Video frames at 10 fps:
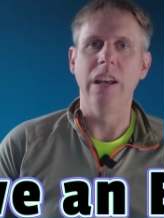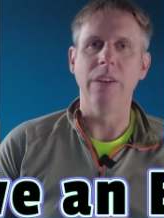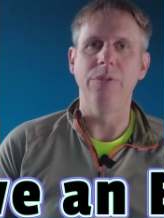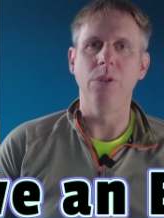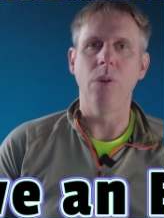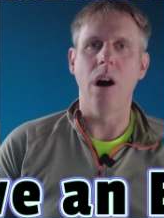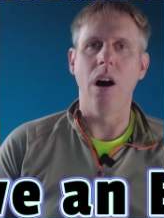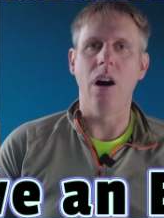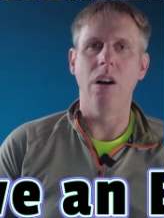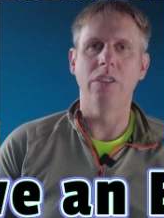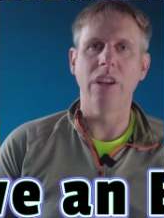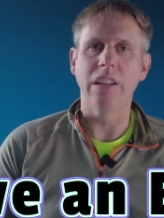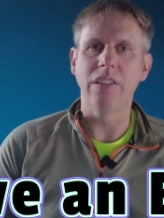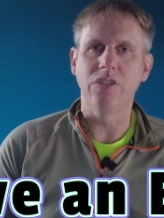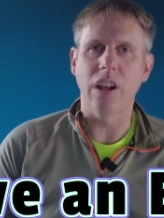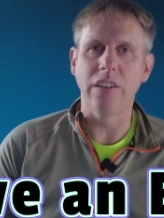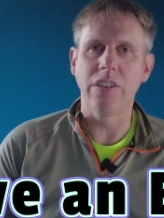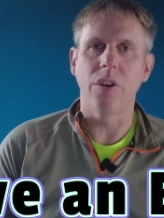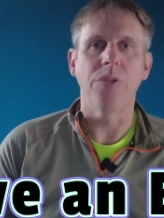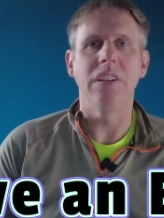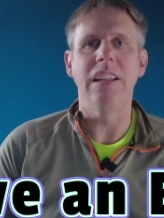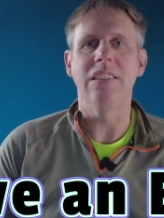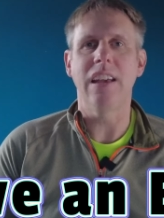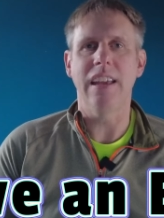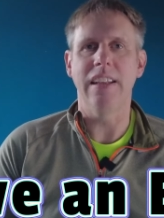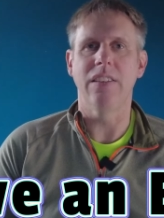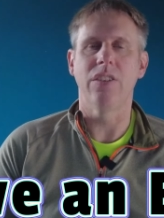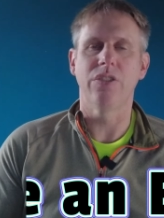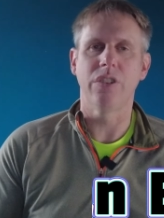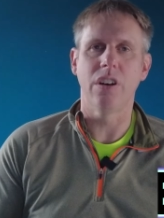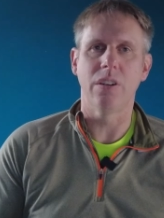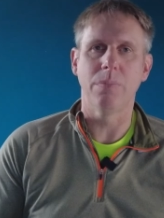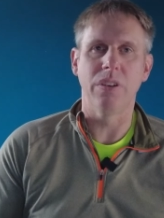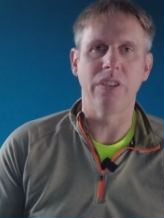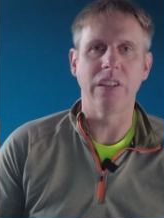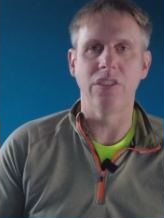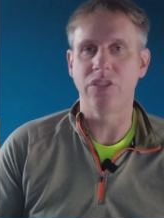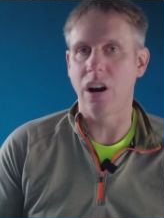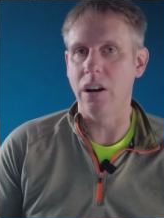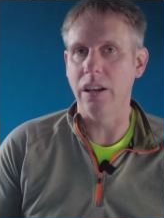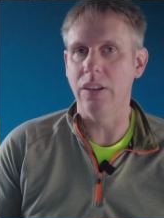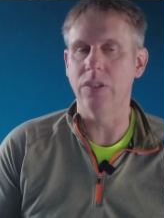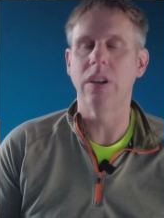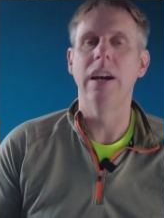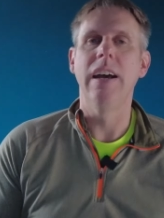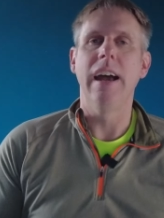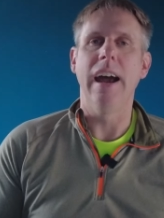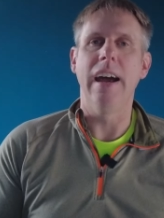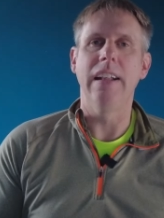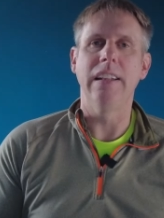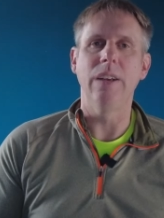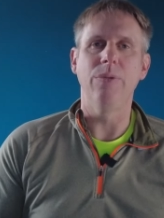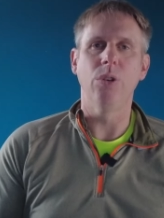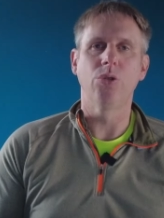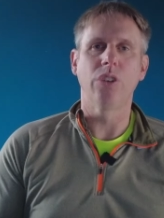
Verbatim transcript: If you are taking these challenges, obviously you need to hit certain percentage targets. And if your